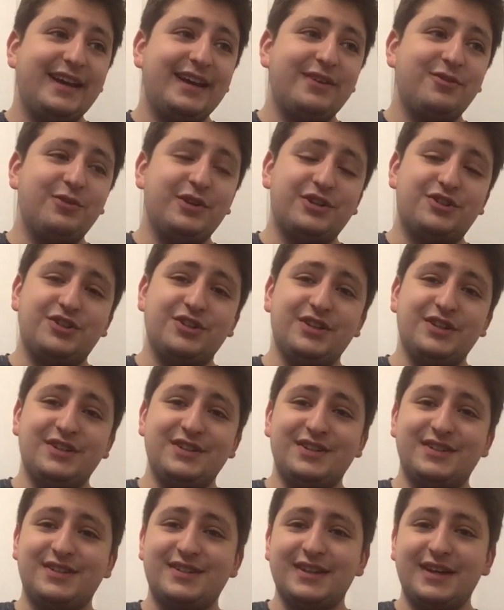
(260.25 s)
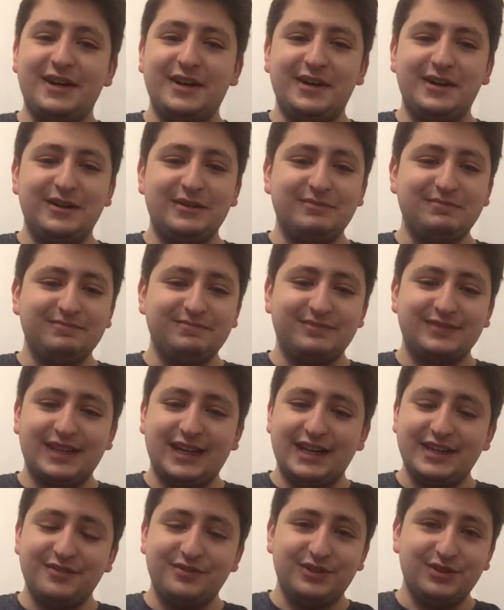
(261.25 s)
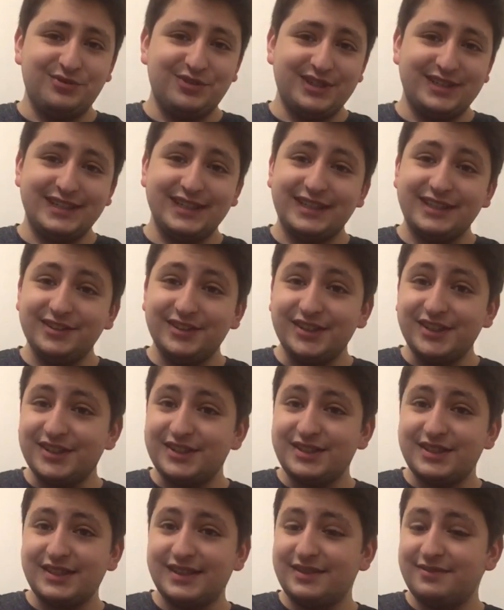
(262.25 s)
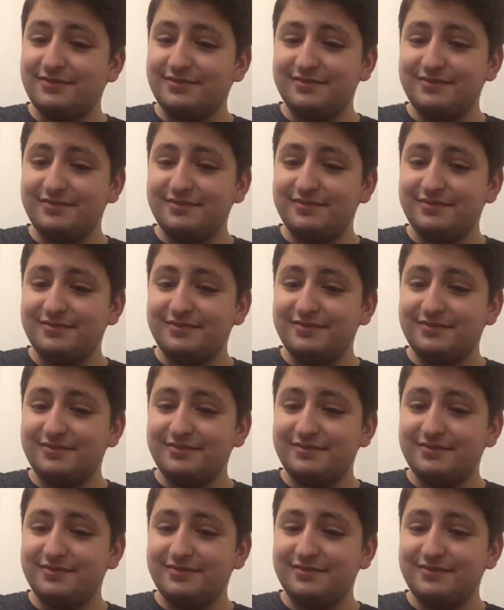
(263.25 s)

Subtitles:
which is kind of the ridiculous